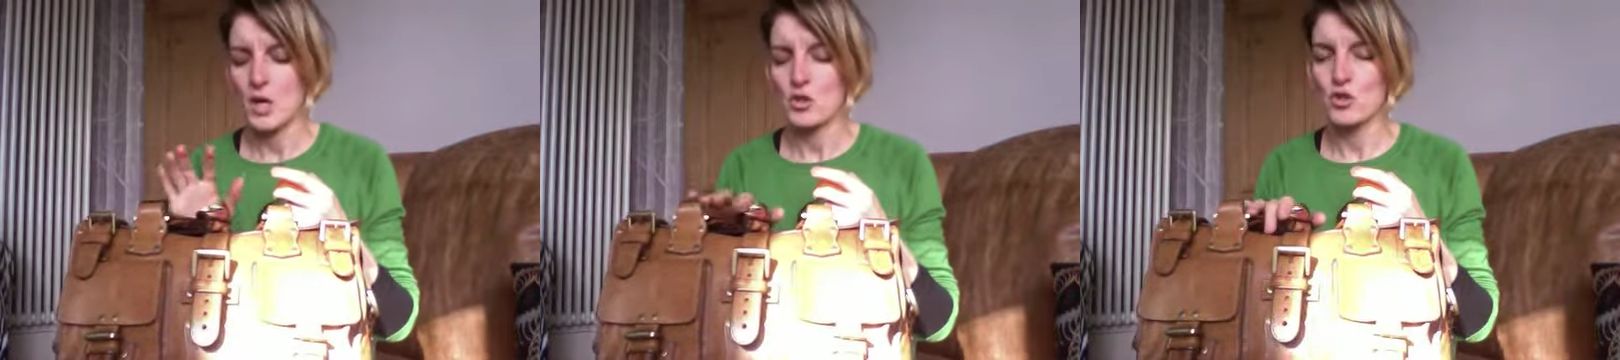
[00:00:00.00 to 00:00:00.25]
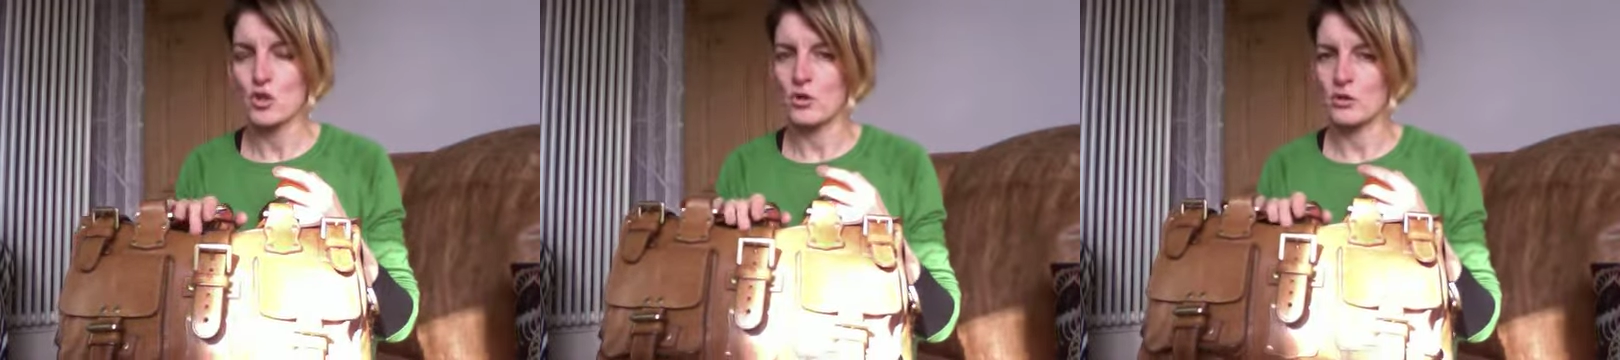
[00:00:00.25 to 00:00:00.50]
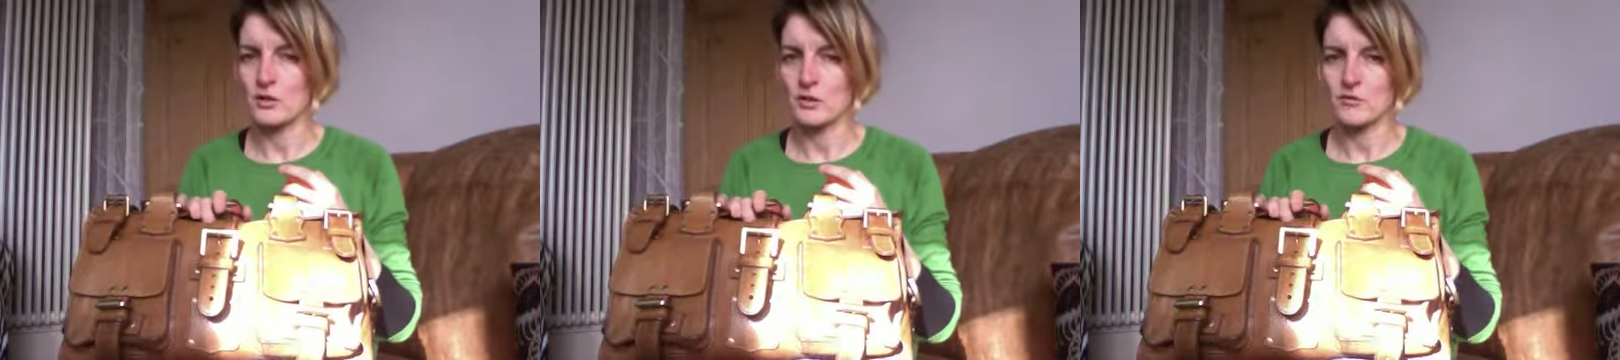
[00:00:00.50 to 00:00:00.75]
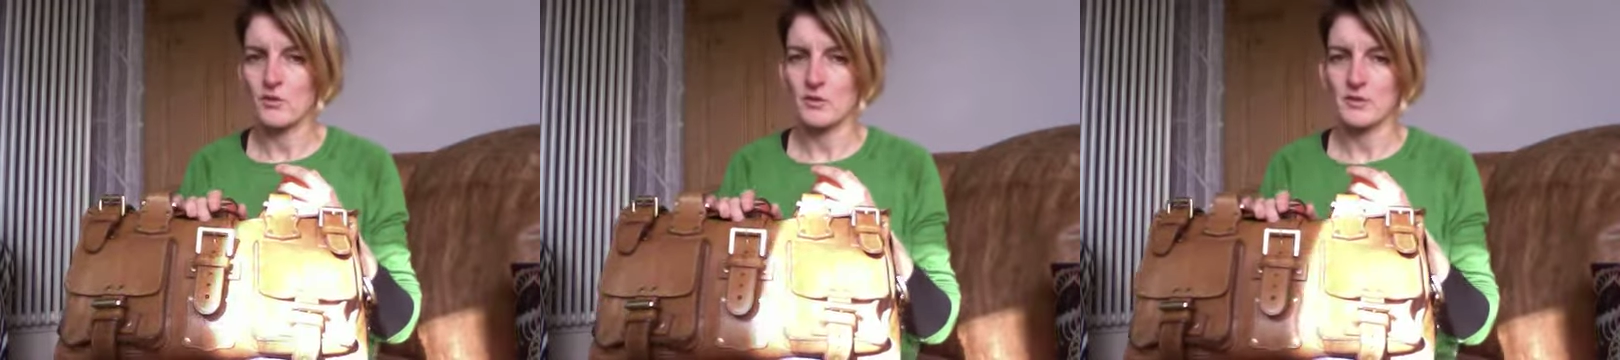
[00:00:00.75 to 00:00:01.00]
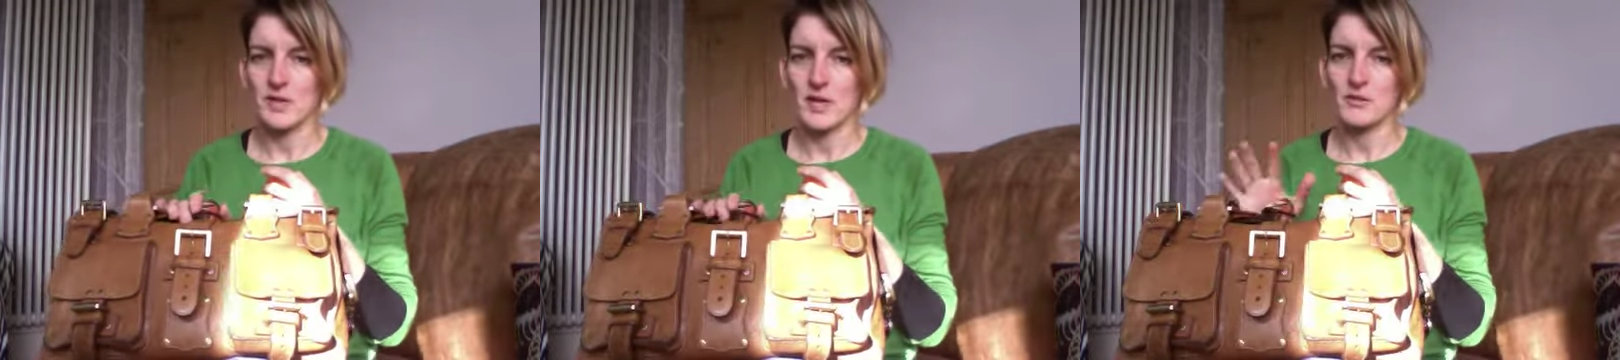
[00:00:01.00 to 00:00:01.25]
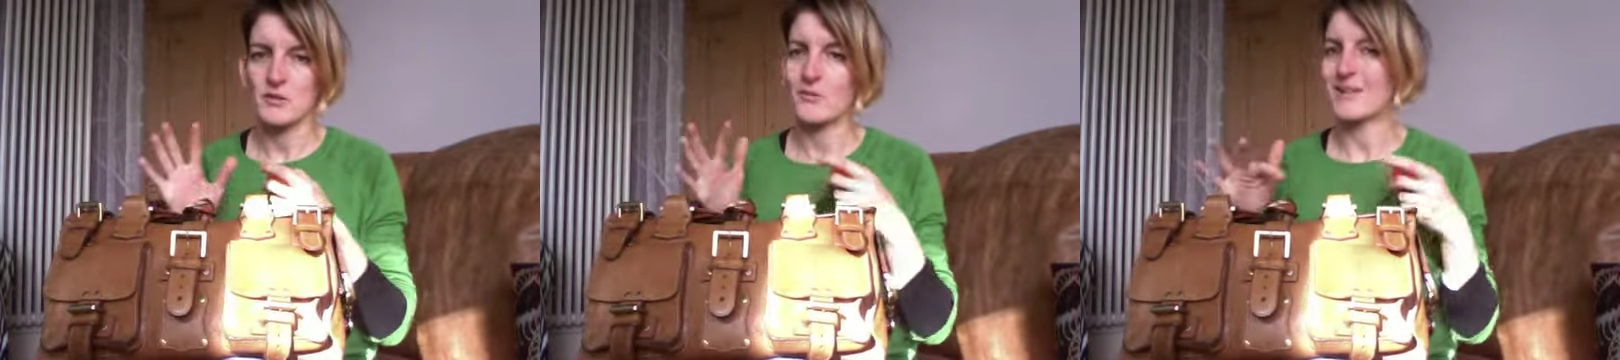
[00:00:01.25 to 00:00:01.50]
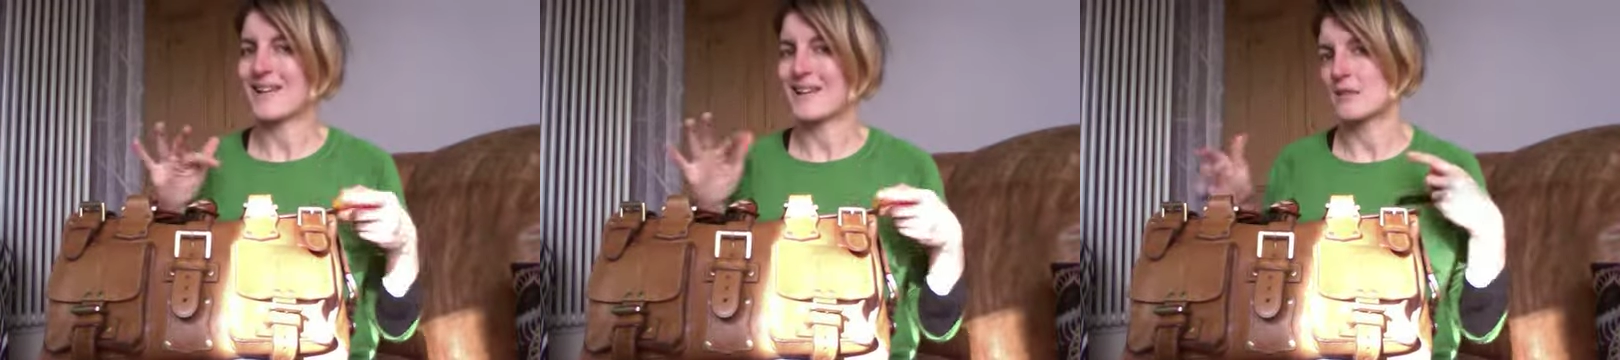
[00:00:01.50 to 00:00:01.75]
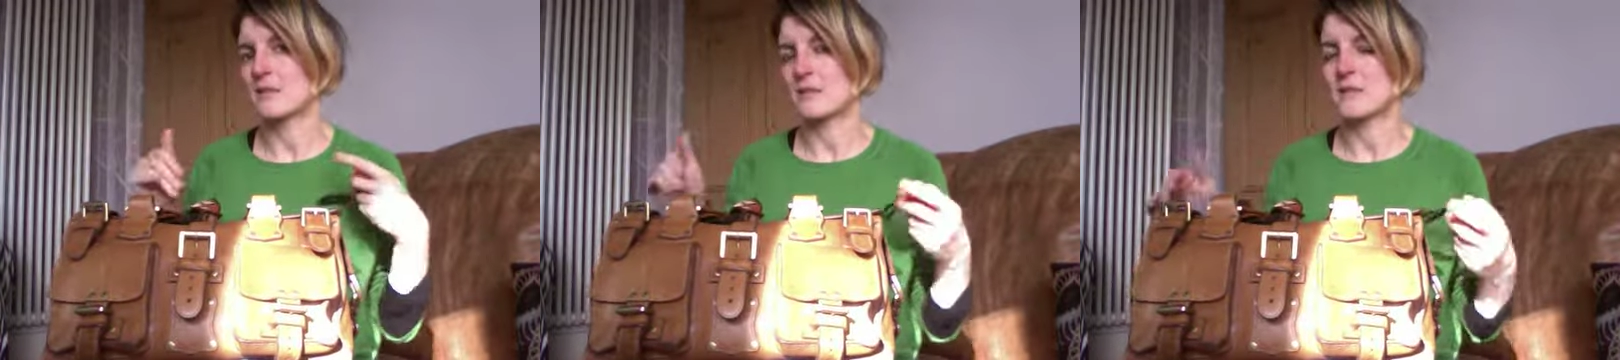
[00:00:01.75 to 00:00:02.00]
chocolate Roxanne, so yeah,
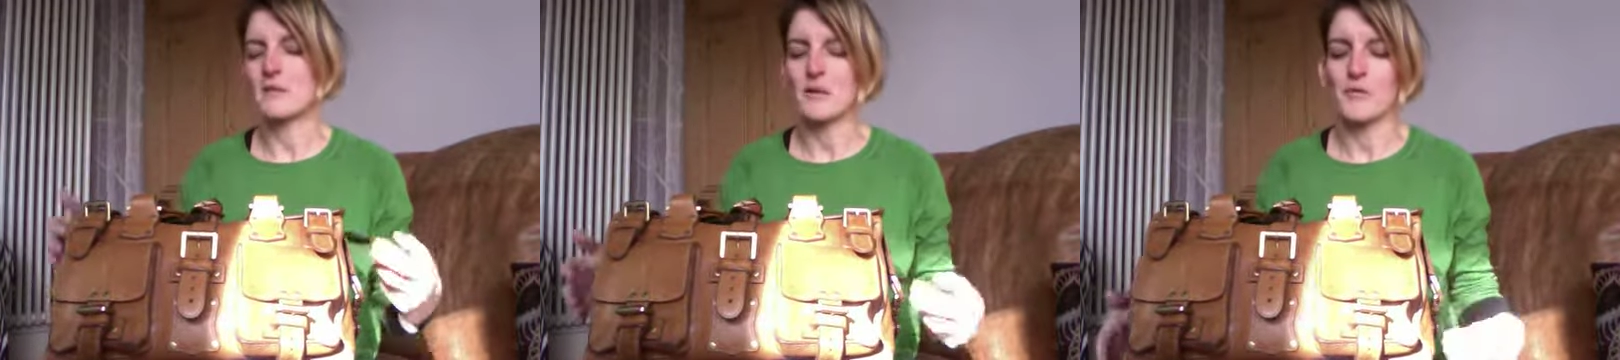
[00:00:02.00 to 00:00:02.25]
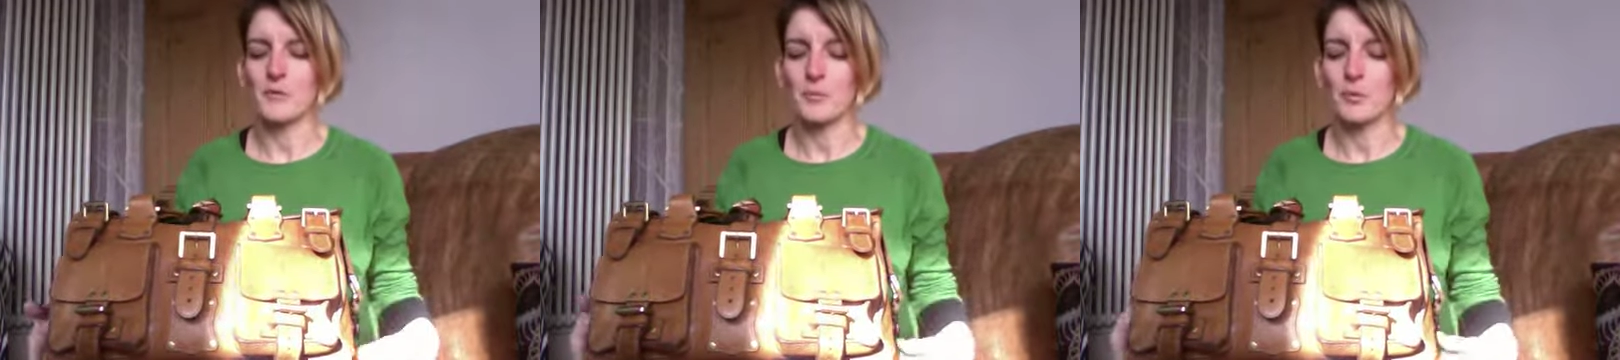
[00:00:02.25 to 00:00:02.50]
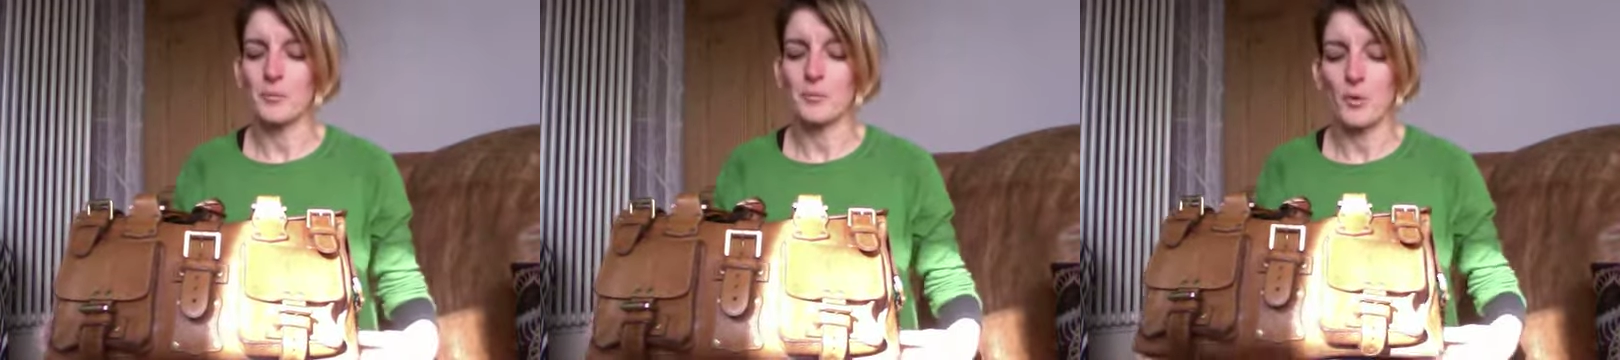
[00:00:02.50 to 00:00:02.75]
this is a different one,